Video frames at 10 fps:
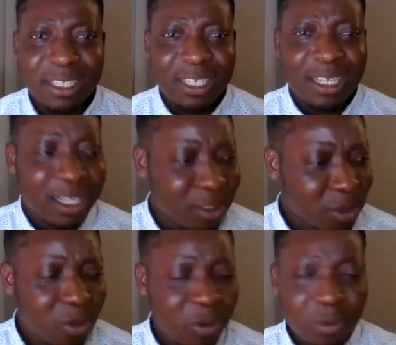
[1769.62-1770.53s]
You
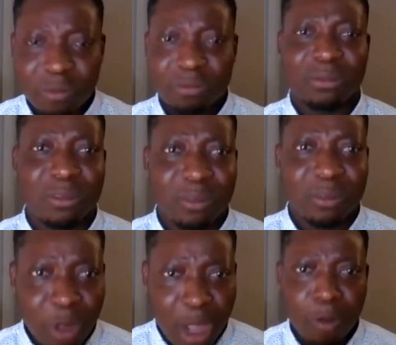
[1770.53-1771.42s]
know, you are
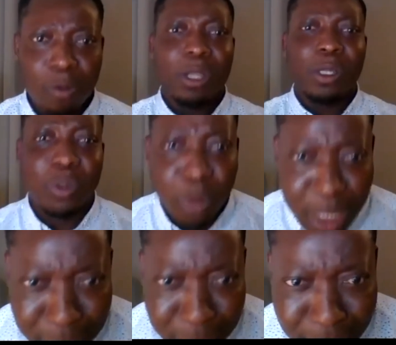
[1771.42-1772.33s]
going to
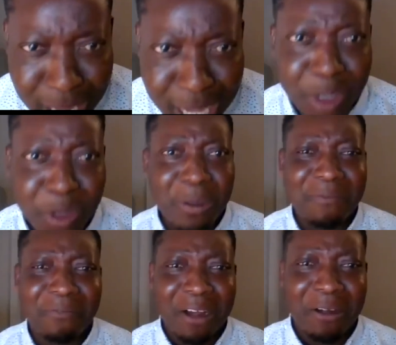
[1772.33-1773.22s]
a new
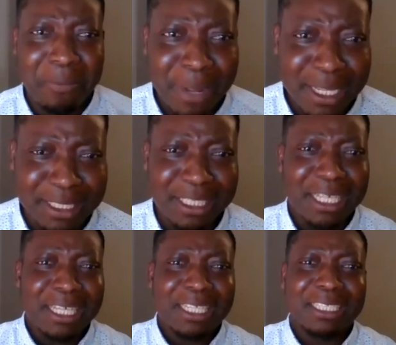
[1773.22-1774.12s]
environment.
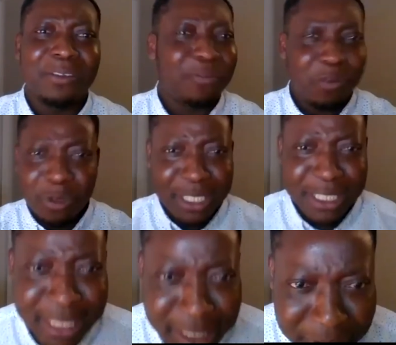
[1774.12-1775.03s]
The food is
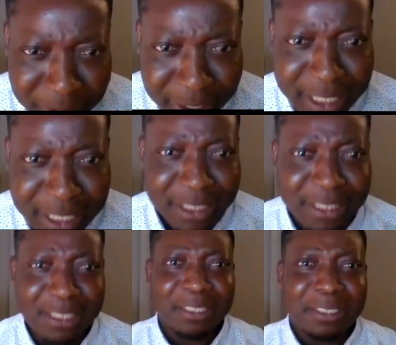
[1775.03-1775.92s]
different.
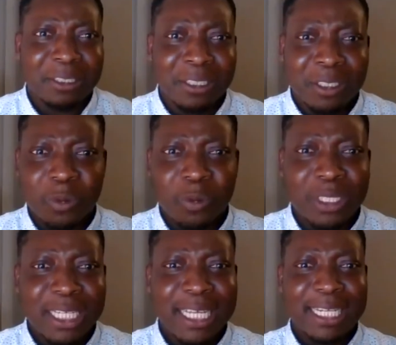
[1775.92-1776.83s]
You wouldn't
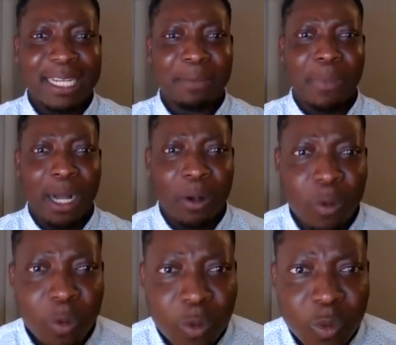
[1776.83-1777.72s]
get the
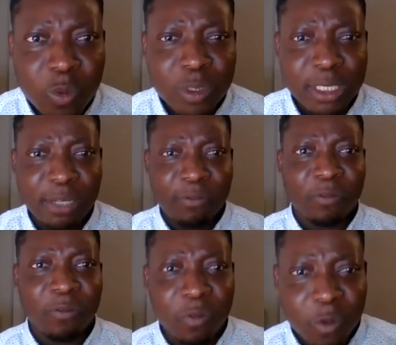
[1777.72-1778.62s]
bankuns, the
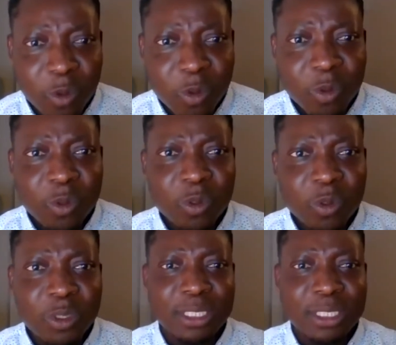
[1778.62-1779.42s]
fufus,